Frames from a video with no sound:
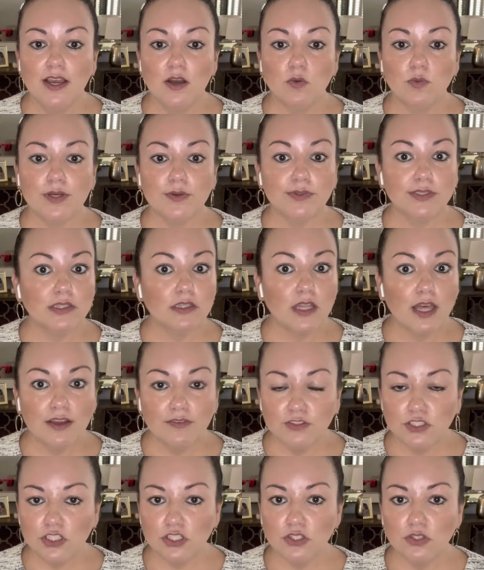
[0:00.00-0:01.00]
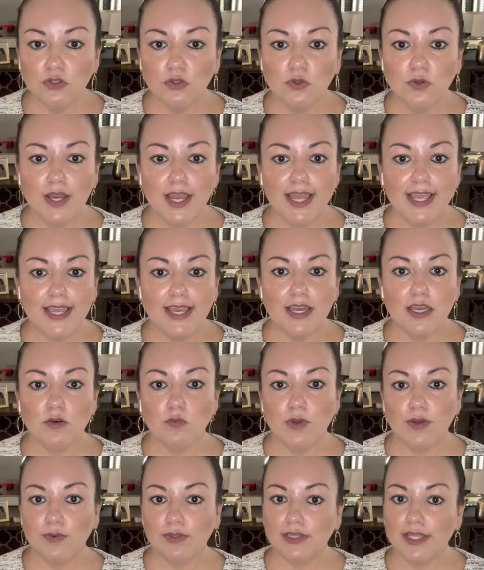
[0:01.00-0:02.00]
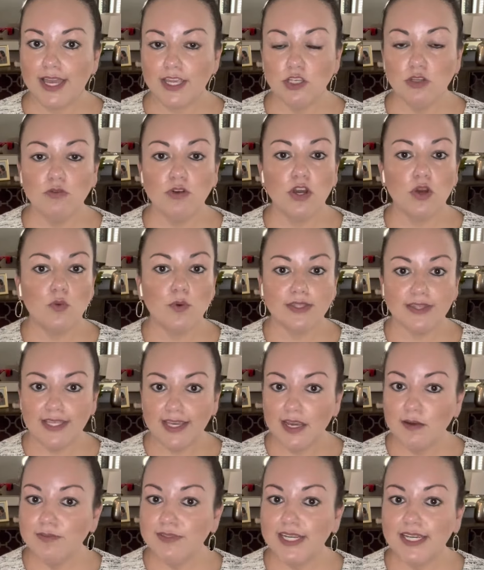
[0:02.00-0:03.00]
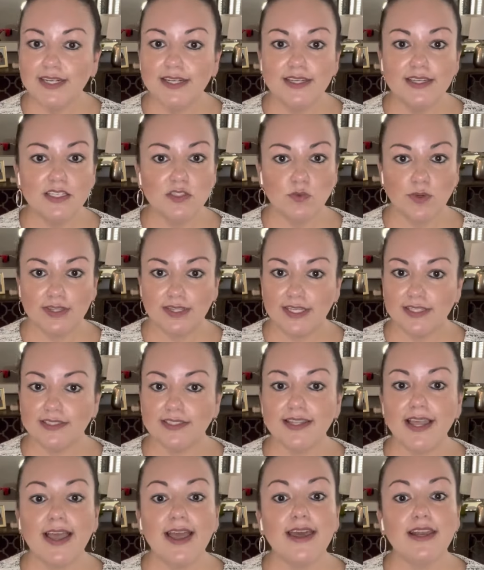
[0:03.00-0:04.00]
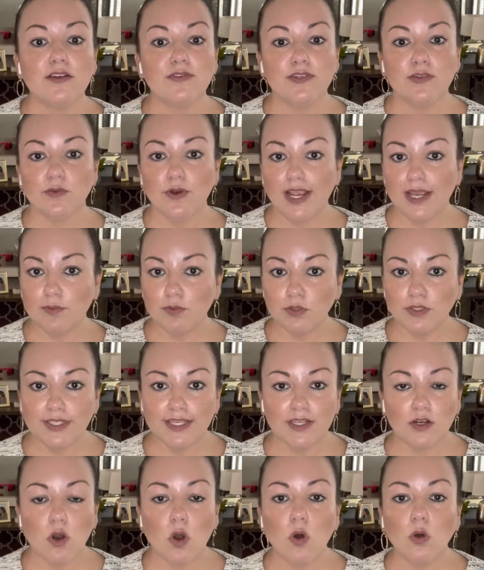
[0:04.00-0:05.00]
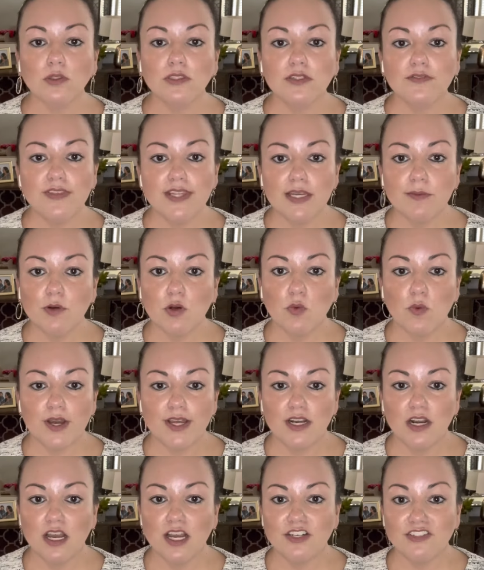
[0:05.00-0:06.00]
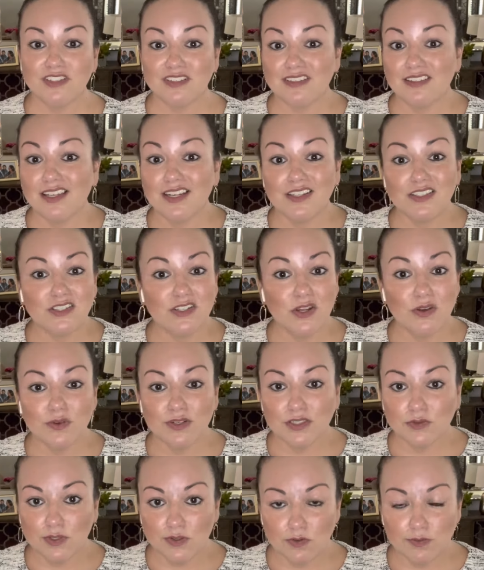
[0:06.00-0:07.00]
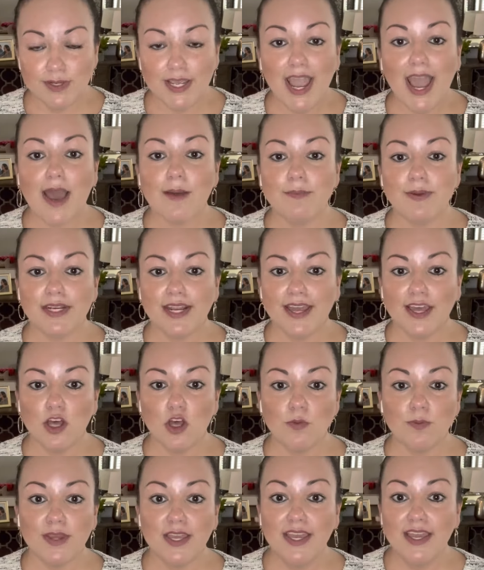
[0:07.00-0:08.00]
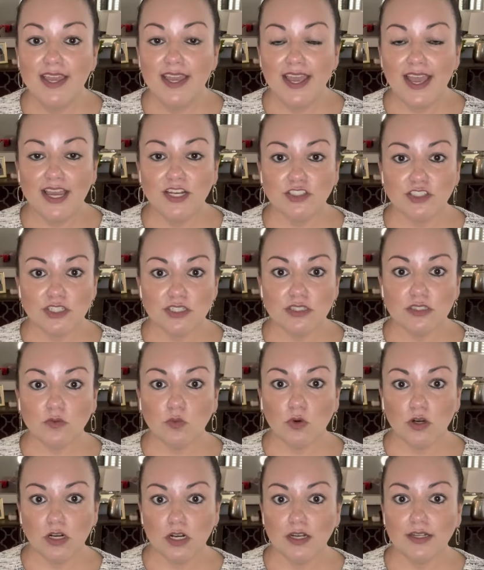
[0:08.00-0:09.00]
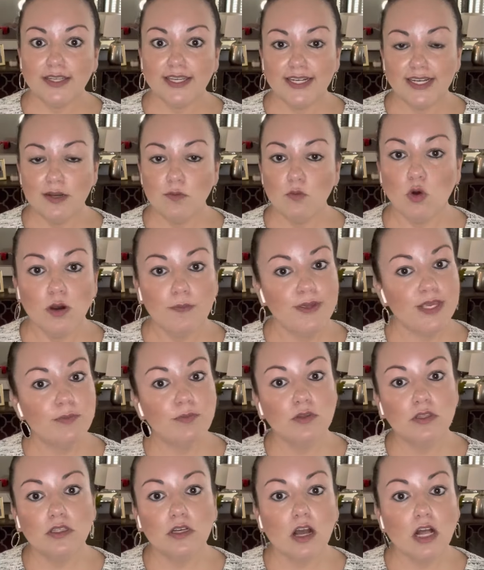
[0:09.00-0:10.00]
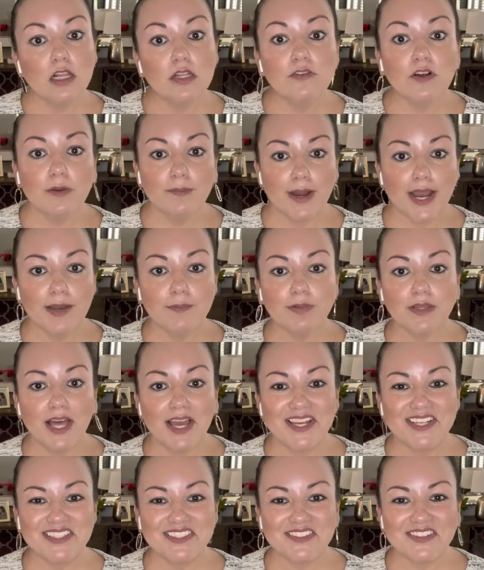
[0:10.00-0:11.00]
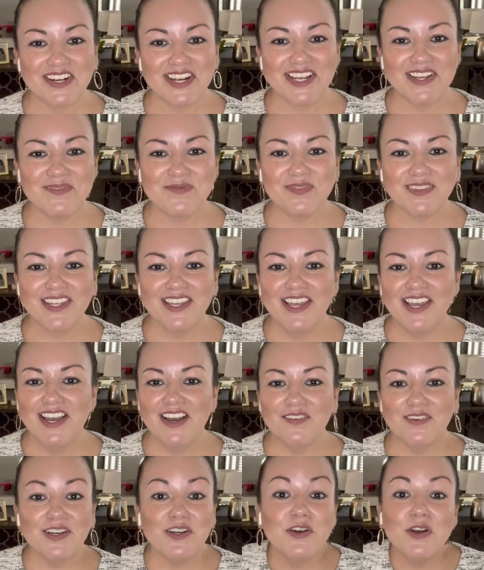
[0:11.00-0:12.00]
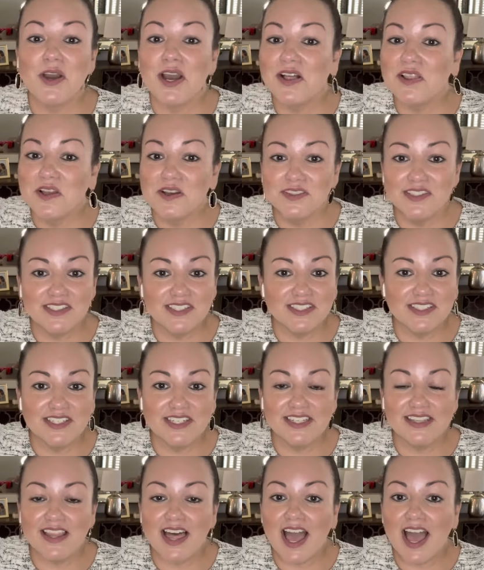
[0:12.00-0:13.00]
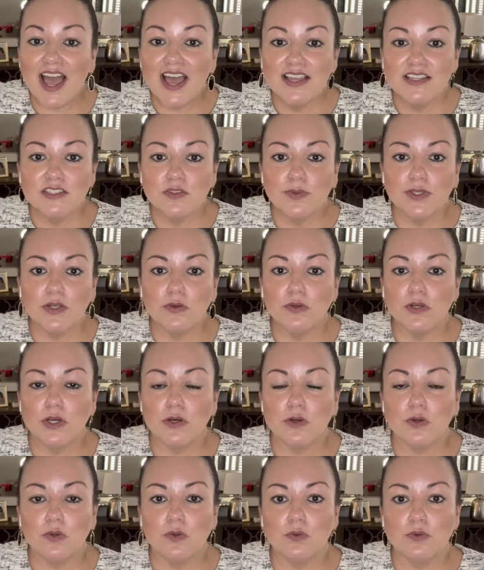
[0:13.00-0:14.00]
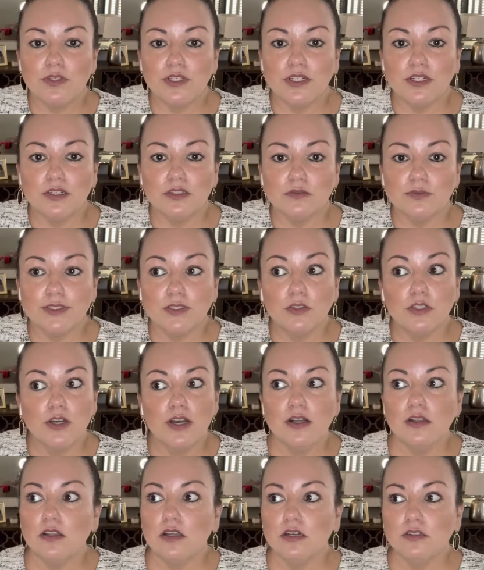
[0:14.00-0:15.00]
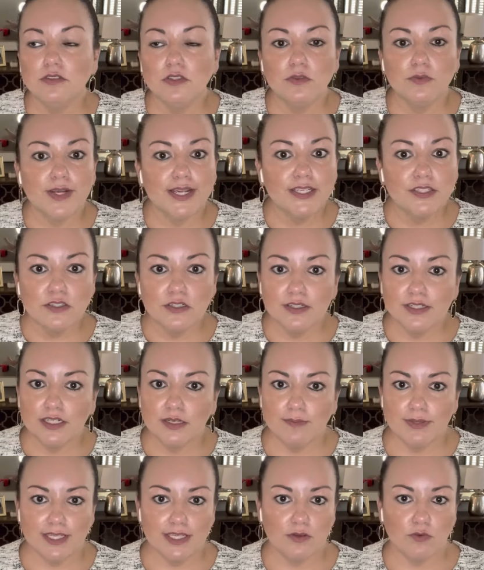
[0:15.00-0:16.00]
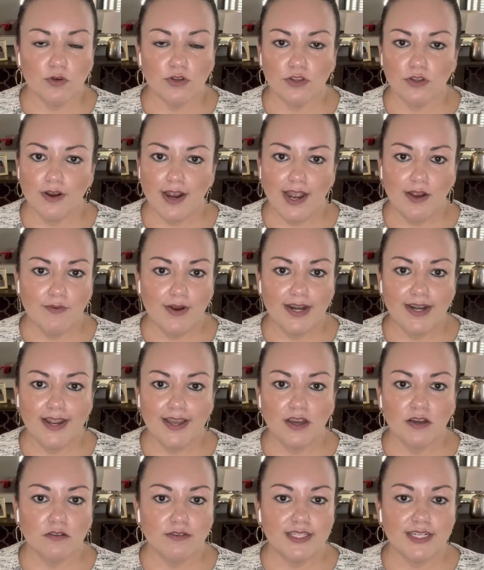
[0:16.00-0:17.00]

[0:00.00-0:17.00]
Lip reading: We would love to, and we would let you know what the update is, what they said, if we were able to get a hold of them or whatnot. Just let us know, because we would be happy to help and just work on getting people in all of our pipelines, right? We don't know how long this is going to last. We don't know, you know, we don't know how long the rates are going to be where they're at right now.